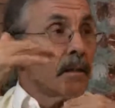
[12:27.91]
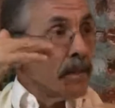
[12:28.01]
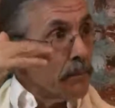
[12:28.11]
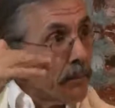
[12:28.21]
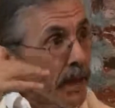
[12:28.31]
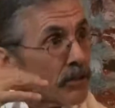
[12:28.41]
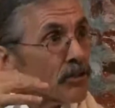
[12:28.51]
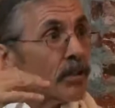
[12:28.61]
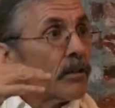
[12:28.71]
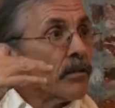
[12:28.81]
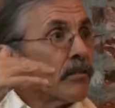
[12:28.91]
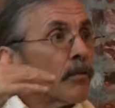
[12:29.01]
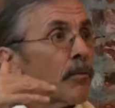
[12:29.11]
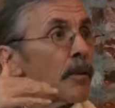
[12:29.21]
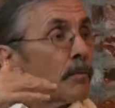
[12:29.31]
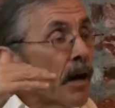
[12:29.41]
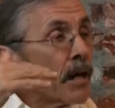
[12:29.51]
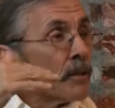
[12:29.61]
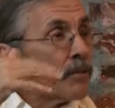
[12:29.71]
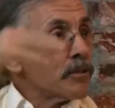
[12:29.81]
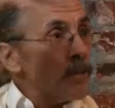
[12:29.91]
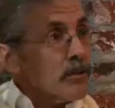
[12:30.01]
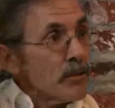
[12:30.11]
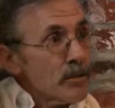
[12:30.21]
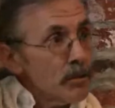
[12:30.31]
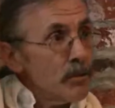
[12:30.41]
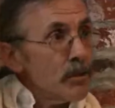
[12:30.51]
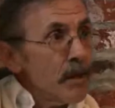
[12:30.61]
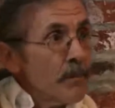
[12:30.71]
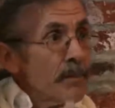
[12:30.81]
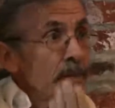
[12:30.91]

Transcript: the matching from the bottom, so the two come